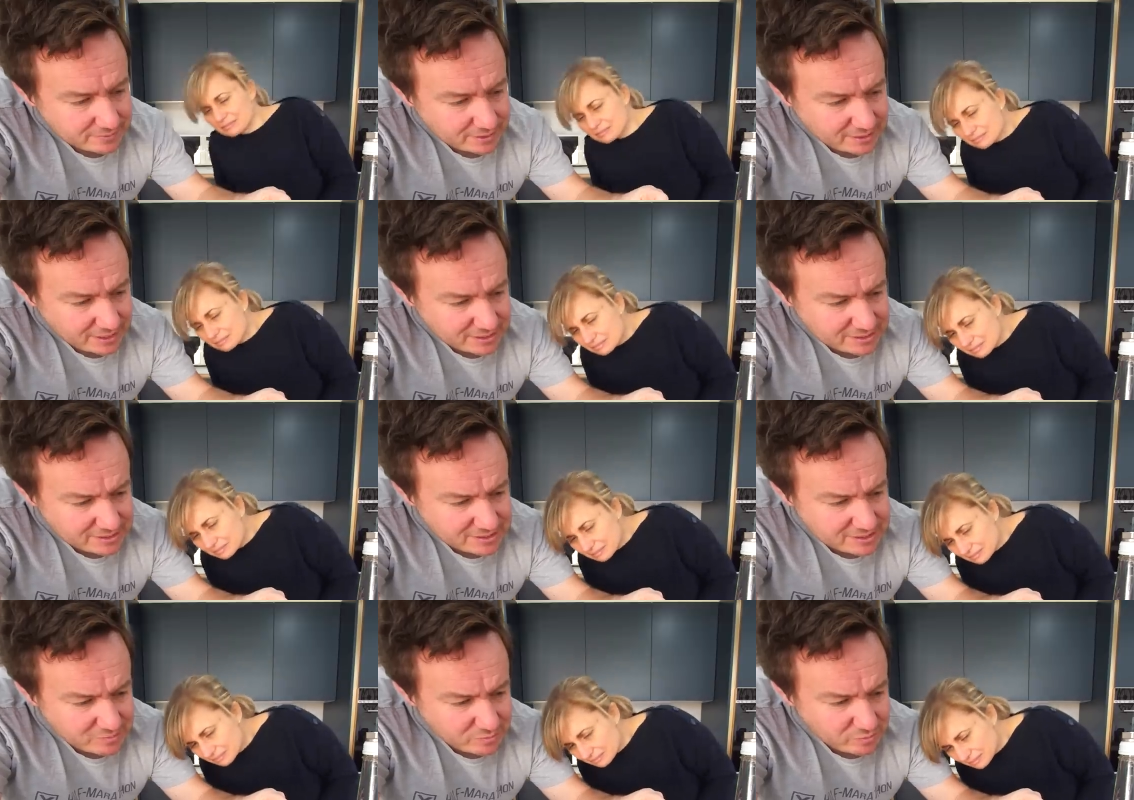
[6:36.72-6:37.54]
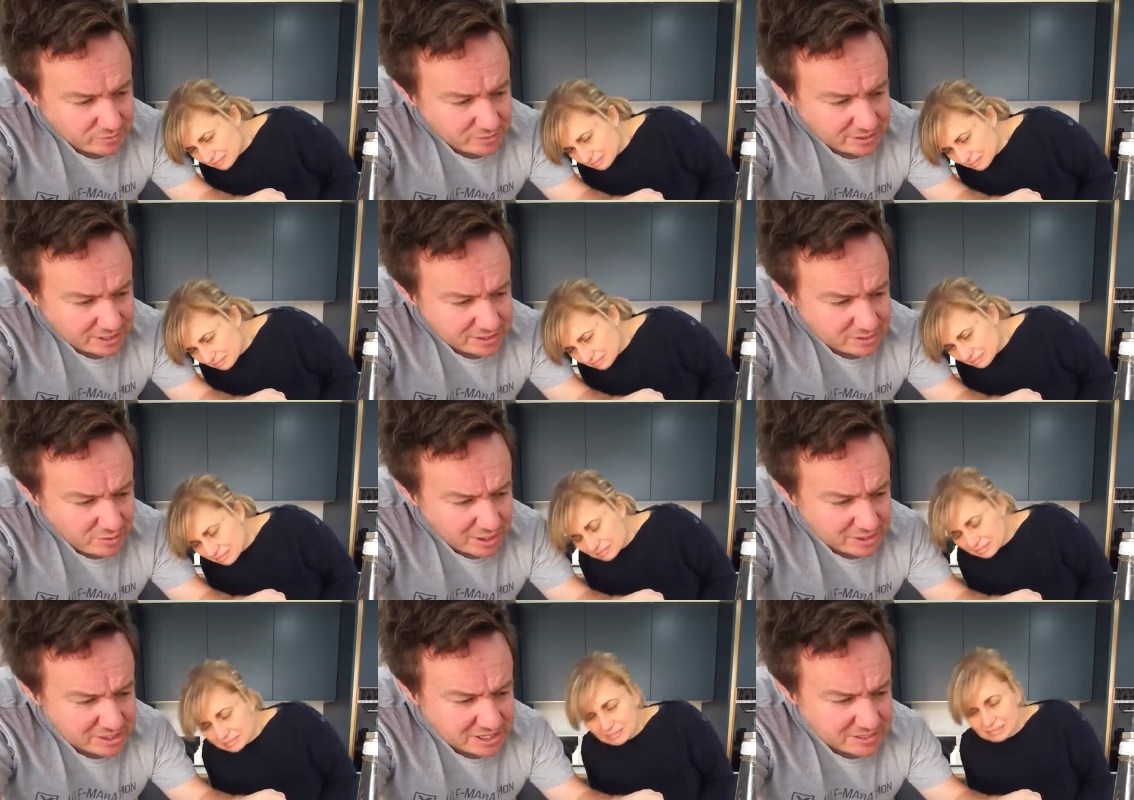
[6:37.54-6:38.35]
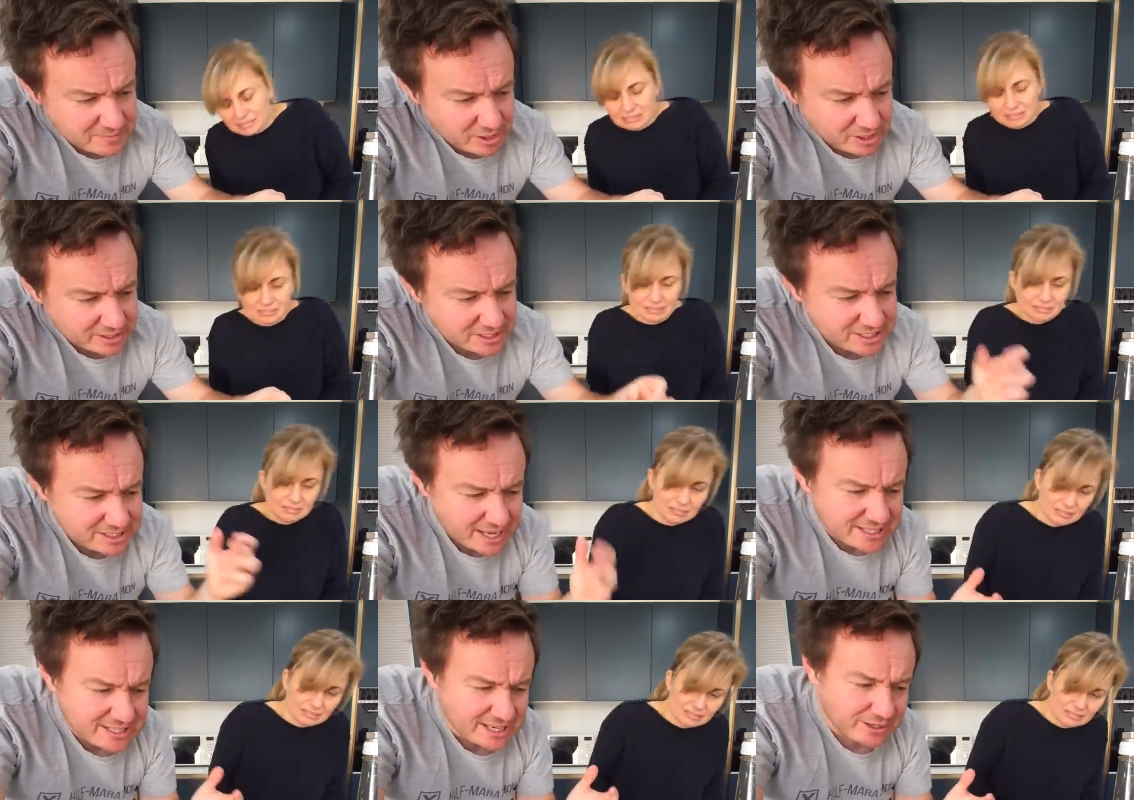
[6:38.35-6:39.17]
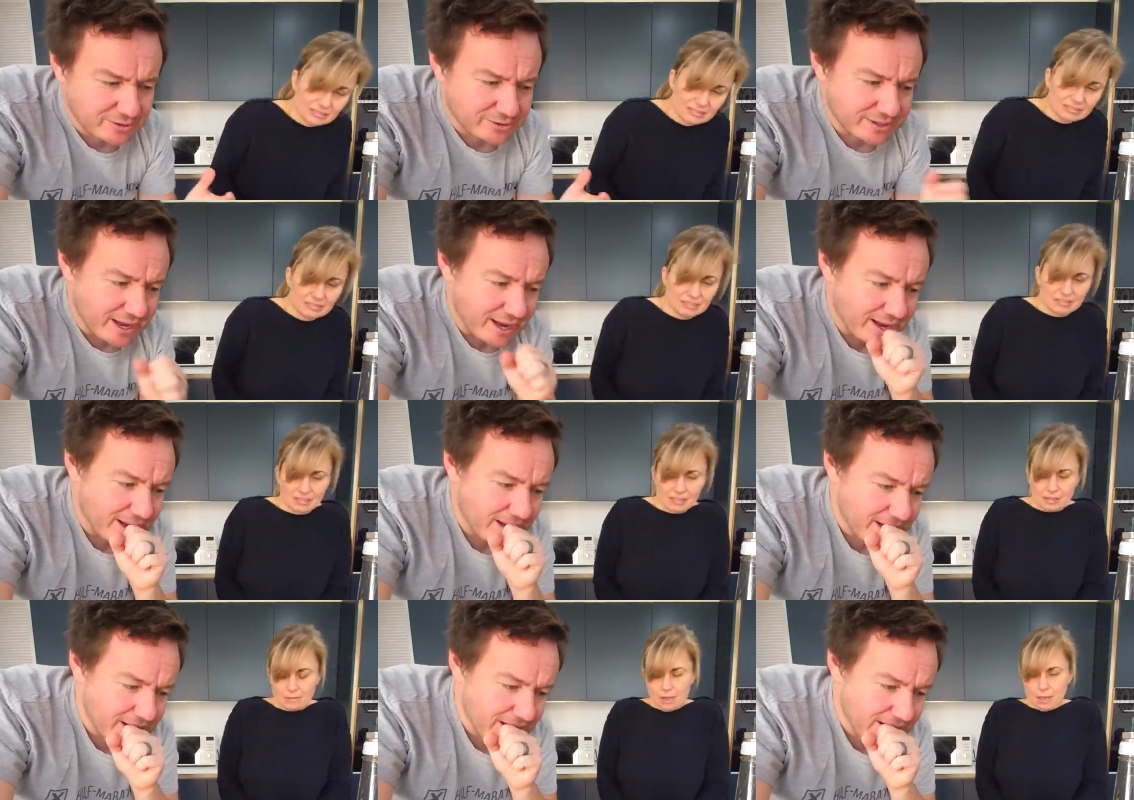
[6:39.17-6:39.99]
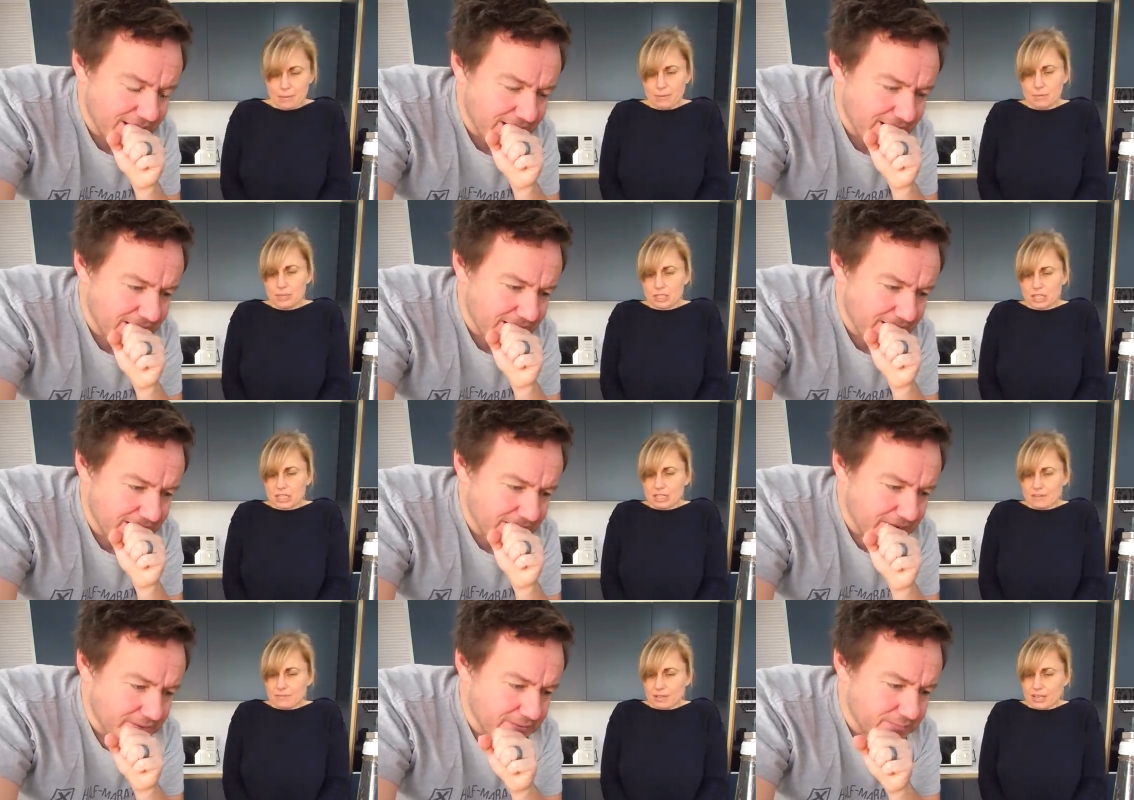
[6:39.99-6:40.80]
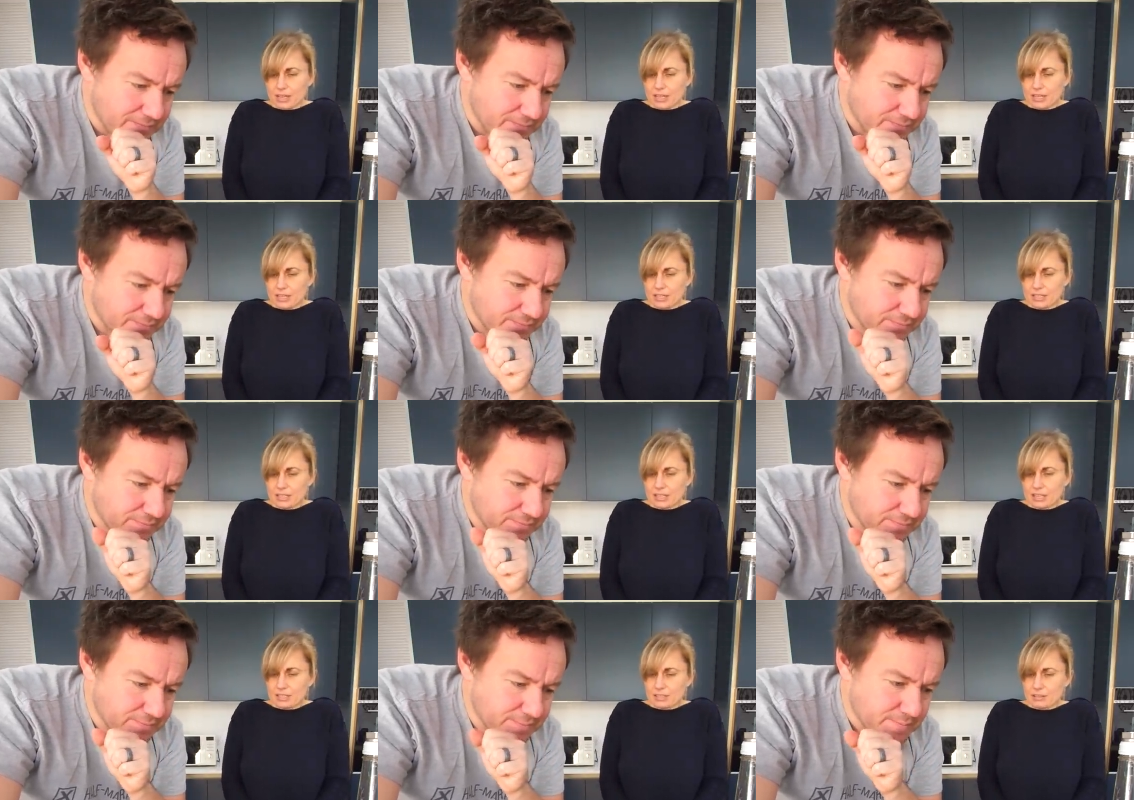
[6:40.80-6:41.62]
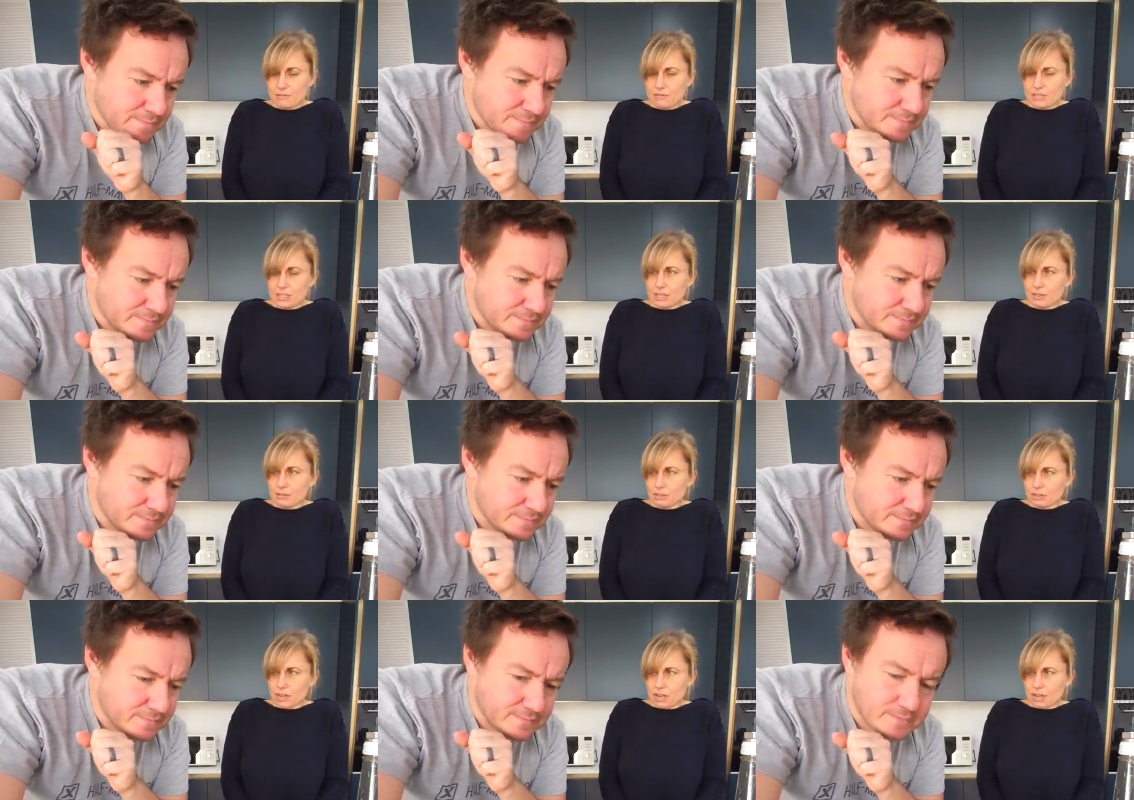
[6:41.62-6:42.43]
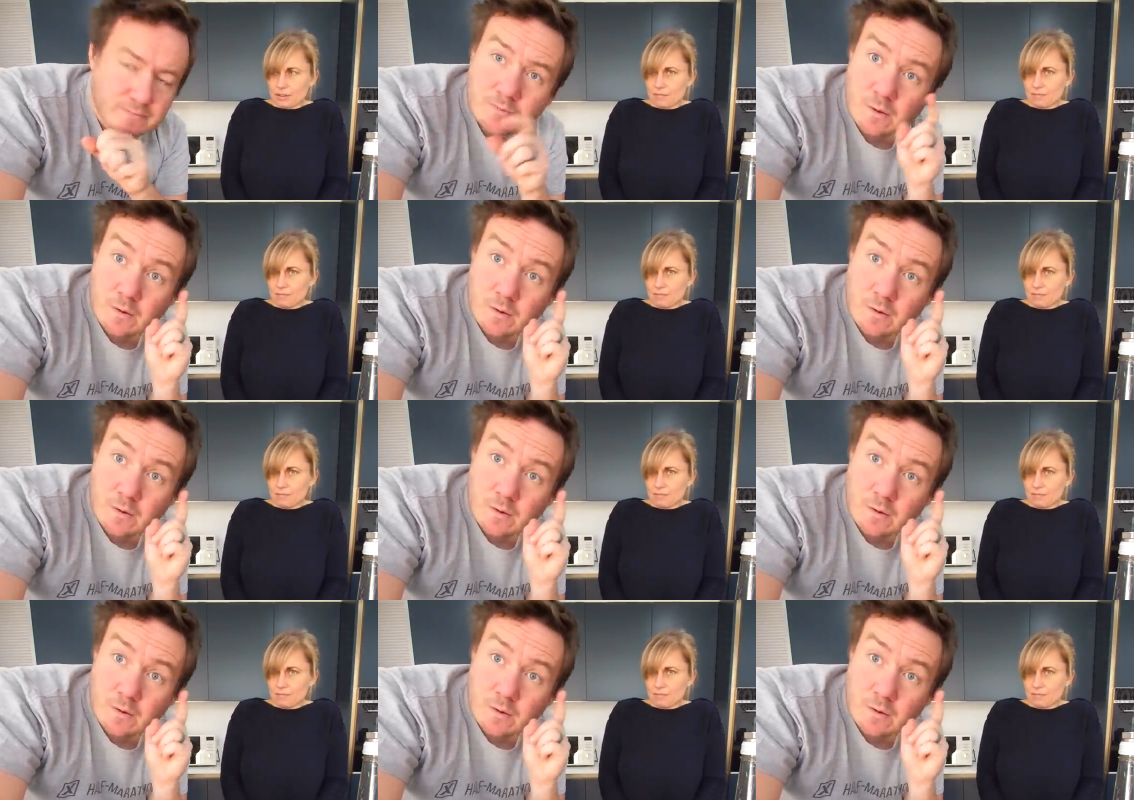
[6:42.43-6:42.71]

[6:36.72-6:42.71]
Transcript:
Speaker 1: No, that doesn't, that's not actually like setting on there.
Speaker 2: Maybe we should leave it to the end of the video and try it.